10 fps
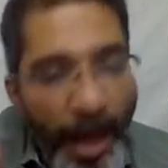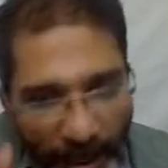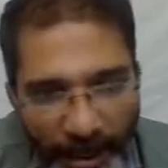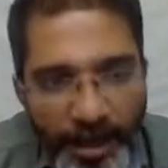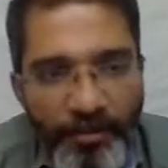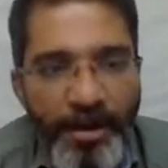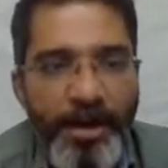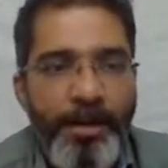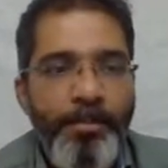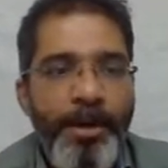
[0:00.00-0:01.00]
Again we
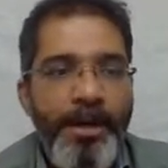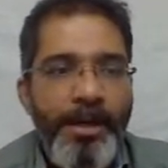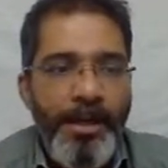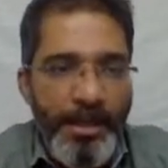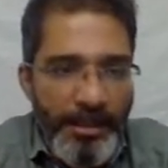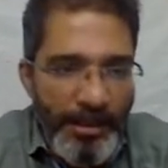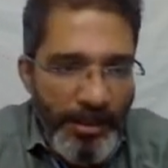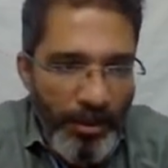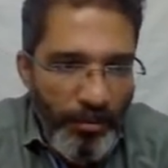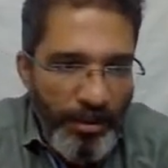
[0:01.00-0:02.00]
are comparing
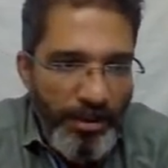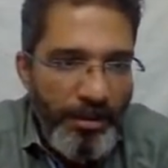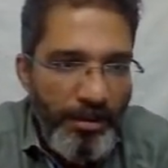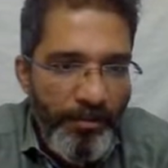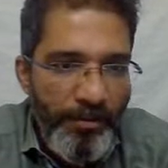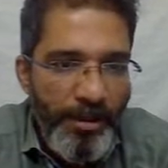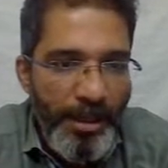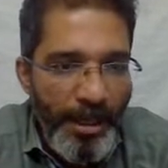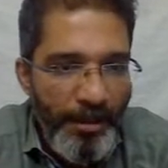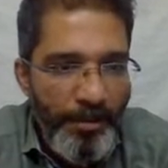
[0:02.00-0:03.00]
this equation with
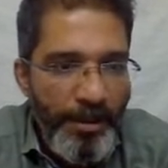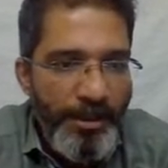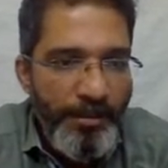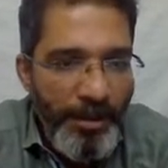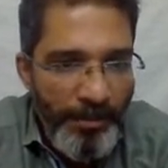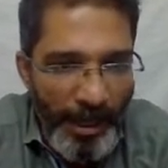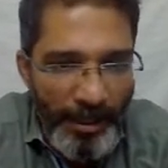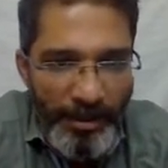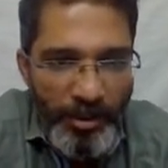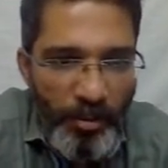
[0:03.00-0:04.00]
a plus b
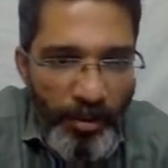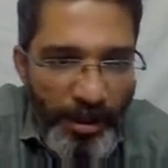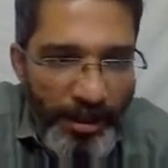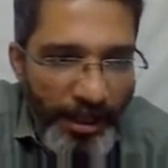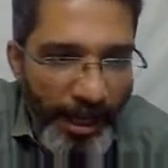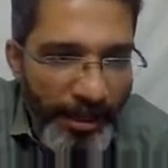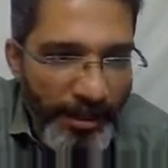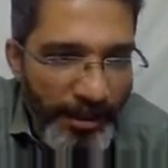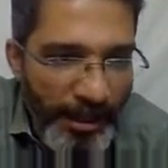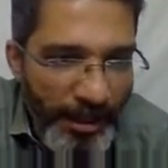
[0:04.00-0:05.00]
bracket square, that
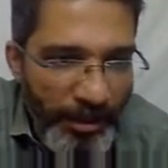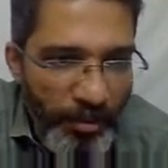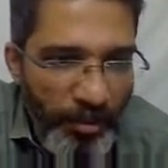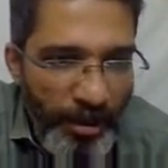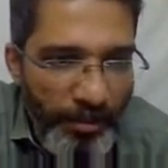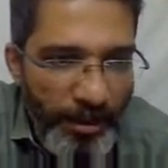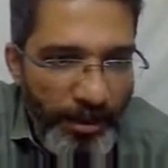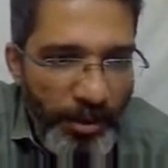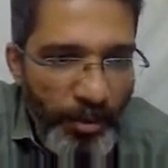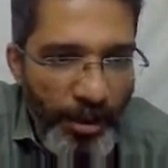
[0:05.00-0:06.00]
is a square
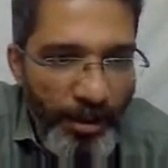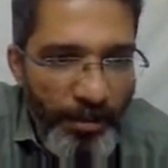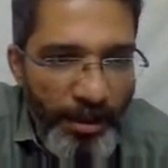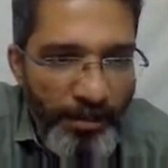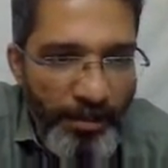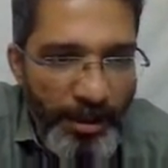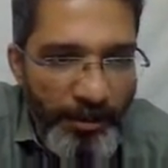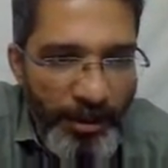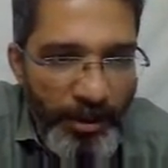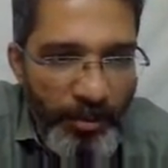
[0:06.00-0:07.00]
plus 2ab
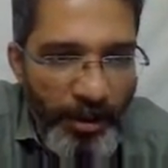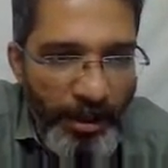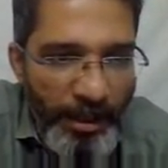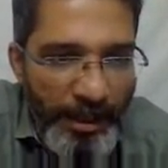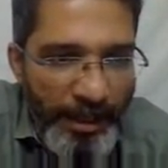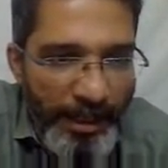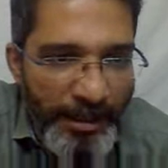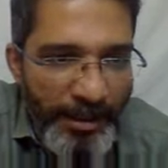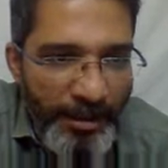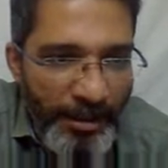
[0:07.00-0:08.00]
plus b square.
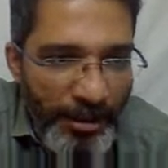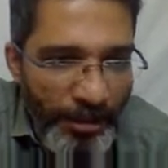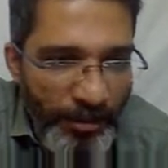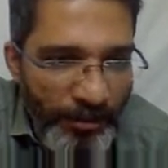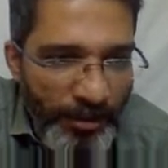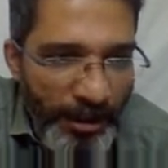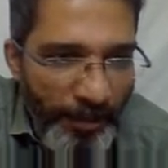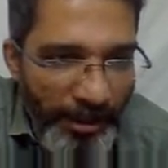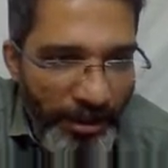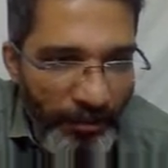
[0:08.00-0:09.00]
See the terms which are
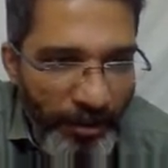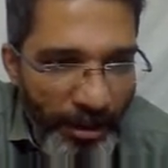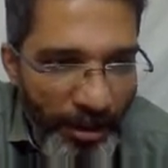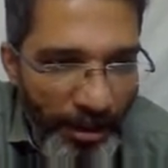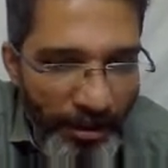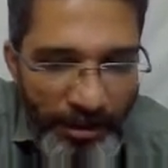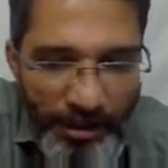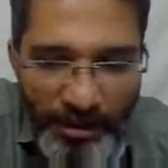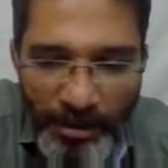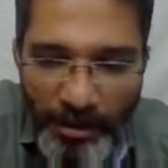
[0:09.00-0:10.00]
matching with the colors.